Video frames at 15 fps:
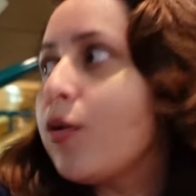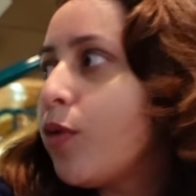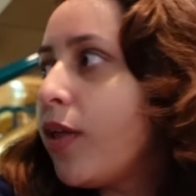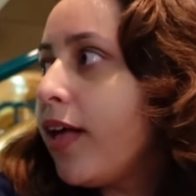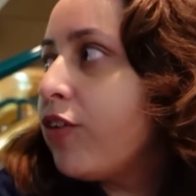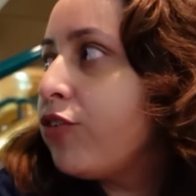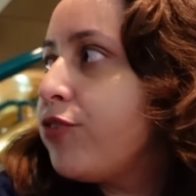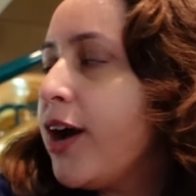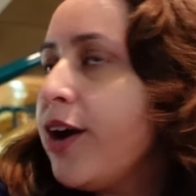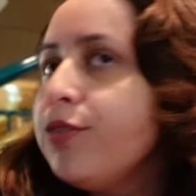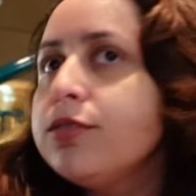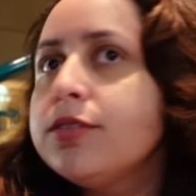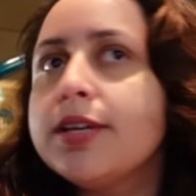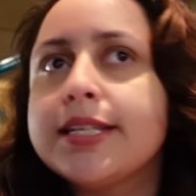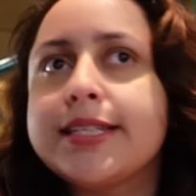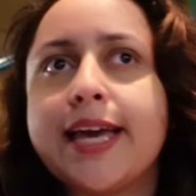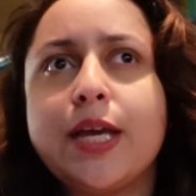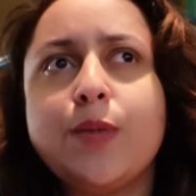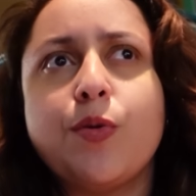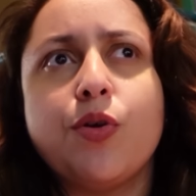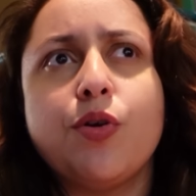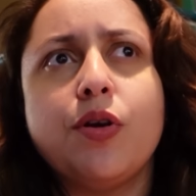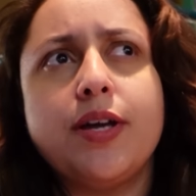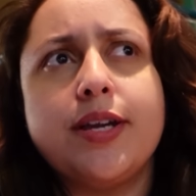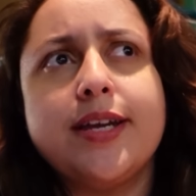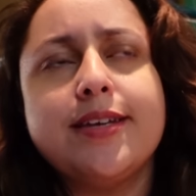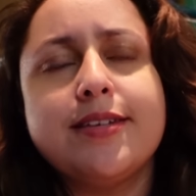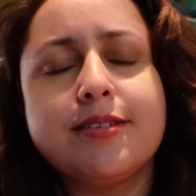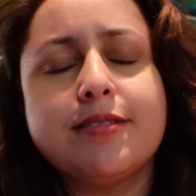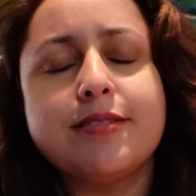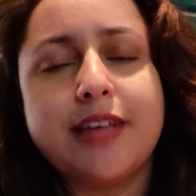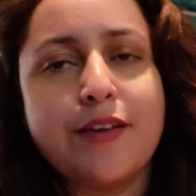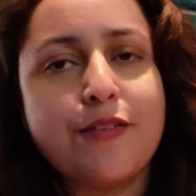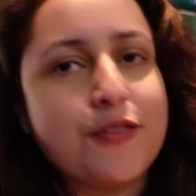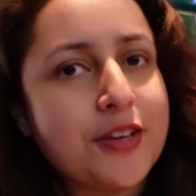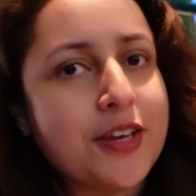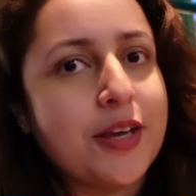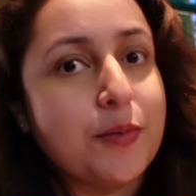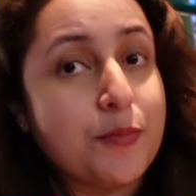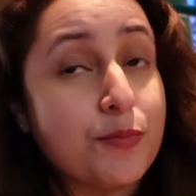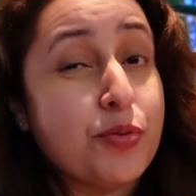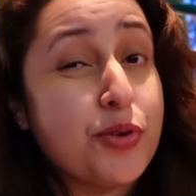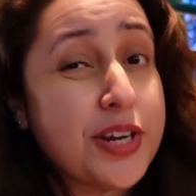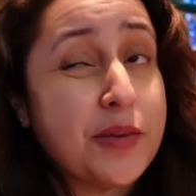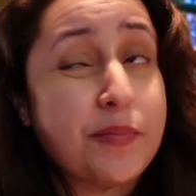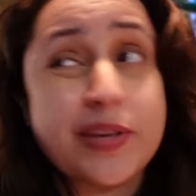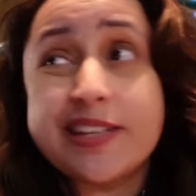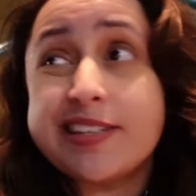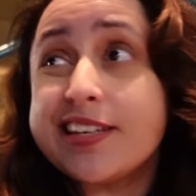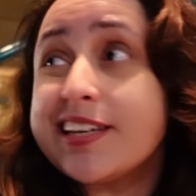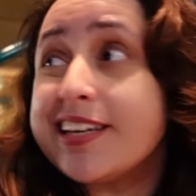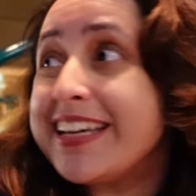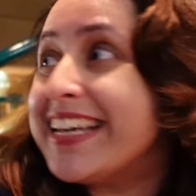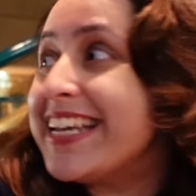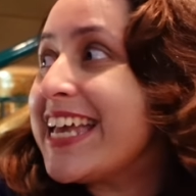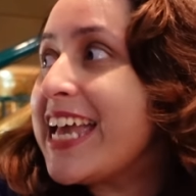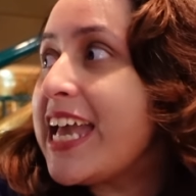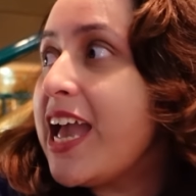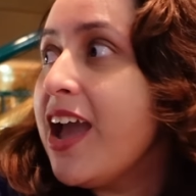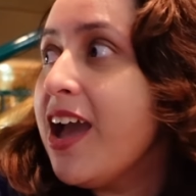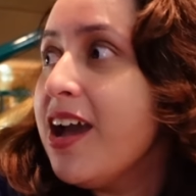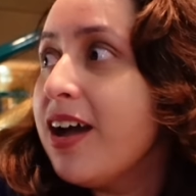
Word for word: well I found a table. It is definitely pretty busy in here.